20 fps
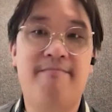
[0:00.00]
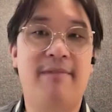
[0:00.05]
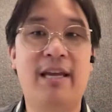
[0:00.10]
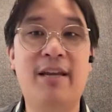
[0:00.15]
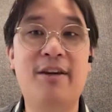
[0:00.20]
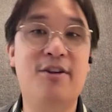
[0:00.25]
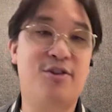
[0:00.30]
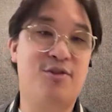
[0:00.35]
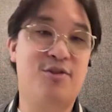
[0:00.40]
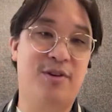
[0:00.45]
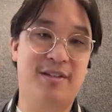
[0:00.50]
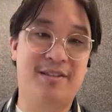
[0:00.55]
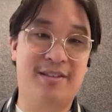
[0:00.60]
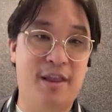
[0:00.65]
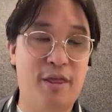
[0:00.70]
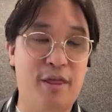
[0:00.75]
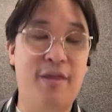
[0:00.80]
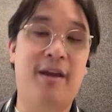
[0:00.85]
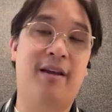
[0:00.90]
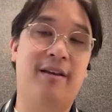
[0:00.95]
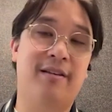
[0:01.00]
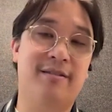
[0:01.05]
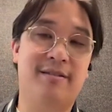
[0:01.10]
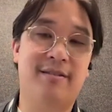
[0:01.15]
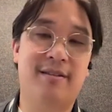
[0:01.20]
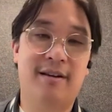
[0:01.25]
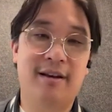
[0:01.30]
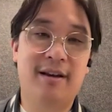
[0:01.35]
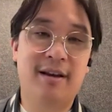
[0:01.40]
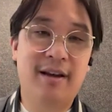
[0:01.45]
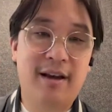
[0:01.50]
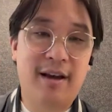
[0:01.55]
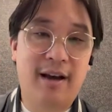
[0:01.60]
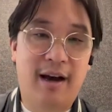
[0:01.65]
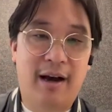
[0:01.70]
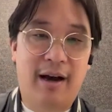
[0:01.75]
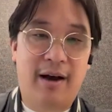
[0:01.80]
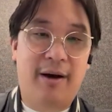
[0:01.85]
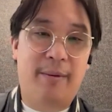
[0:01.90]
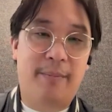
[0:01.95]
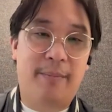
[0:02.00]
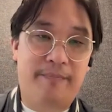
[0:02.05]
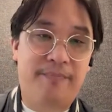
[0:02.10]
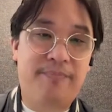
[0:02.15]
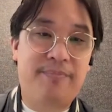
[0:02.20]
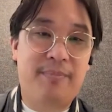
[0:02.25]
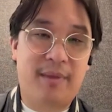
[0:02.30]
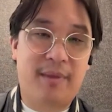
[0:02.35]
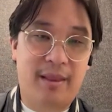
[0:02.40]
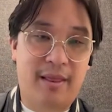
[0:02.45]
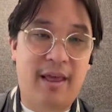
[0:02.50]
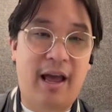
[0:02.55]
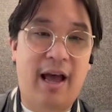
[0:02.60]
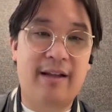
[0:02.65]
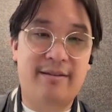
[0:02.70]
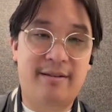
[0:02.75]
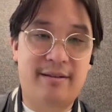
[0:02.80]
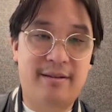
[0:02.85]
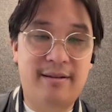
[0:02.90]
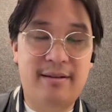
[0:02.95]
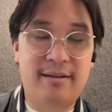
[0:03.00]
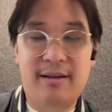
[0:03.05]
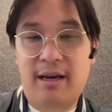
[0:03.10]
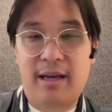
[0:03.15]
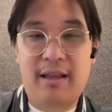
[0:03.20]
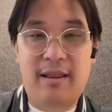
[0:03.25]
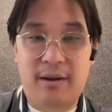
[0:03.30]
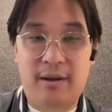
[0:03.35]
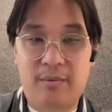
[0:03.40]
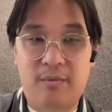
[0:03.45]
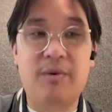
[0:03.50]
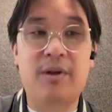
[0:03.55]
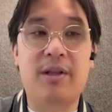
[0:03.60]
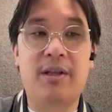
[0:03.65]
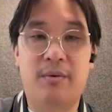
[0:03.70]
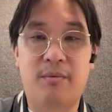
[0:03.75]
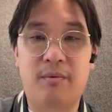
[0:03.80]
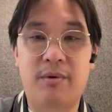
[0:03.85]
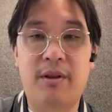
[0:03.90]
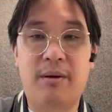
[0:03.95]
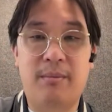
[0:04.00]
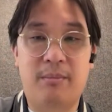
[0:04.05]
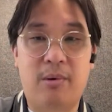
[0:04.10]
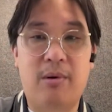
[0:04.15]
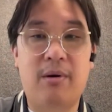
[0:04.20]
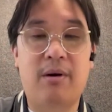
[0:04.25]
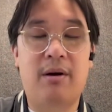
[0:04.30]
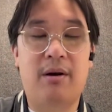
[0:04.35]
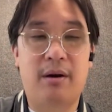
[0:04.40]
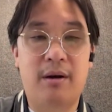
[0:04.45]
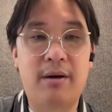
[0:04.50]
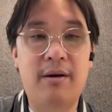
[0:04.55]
industries and things. That's, I think, really, really important.